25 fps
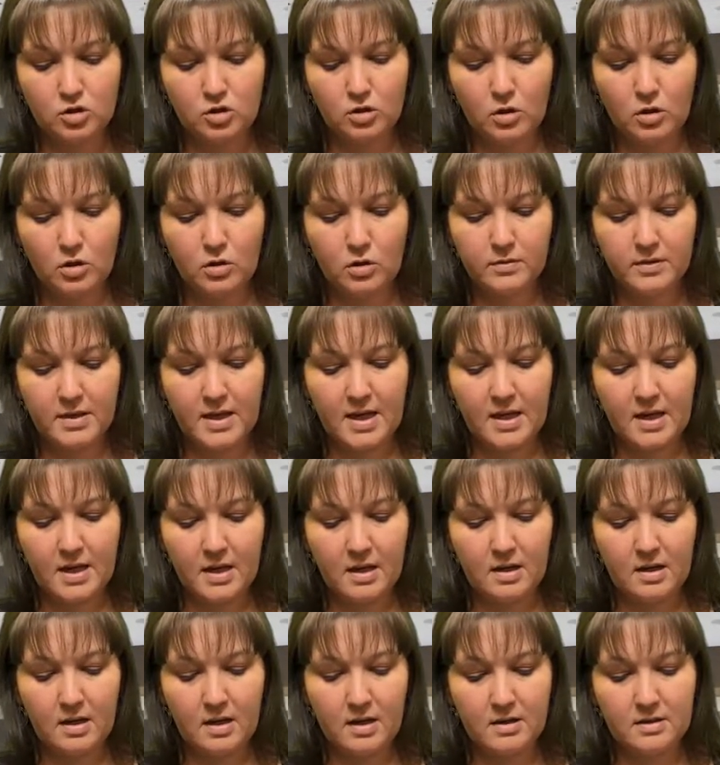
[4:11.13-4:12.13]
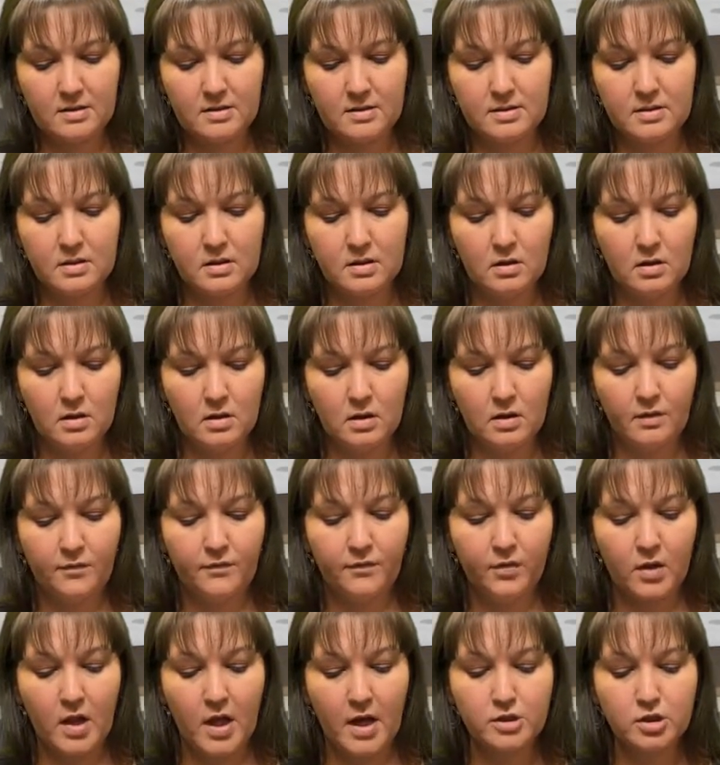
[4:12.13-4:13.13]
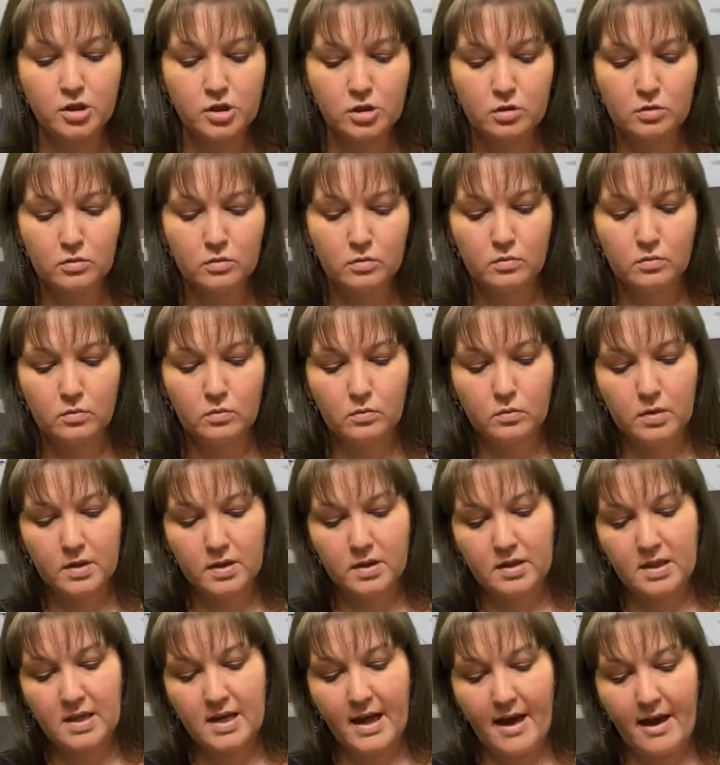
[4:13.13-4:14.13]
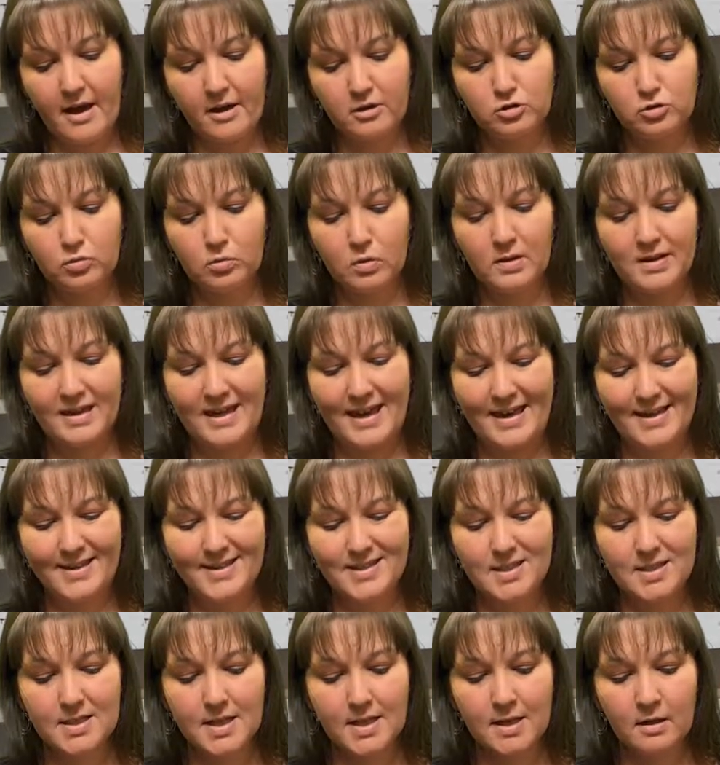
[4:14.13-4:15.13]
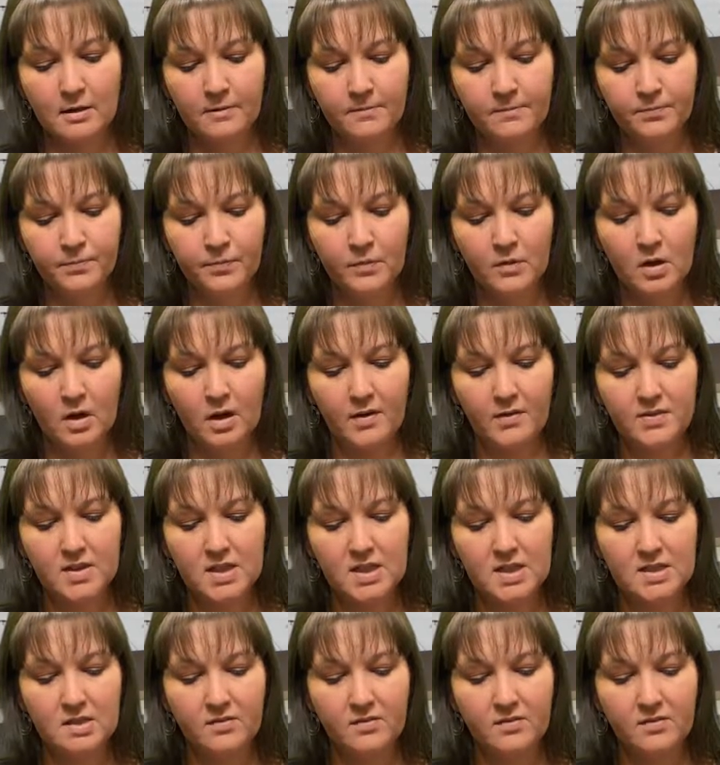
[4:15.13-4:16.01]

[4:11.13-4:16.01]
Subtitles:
This makes sure that it is flush with the actual casing